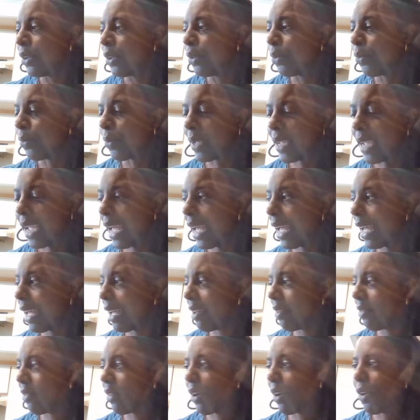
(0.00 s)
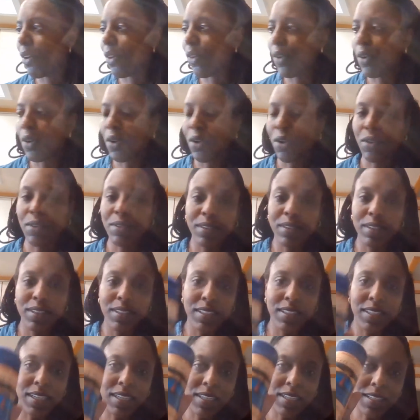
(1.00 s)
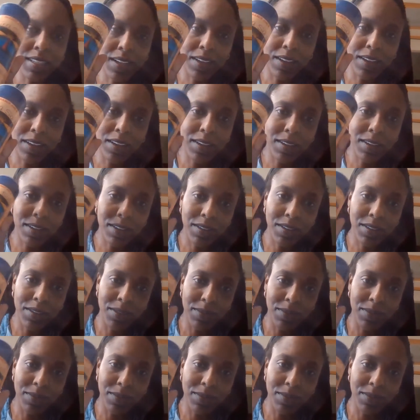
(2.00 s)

We have our sea salt.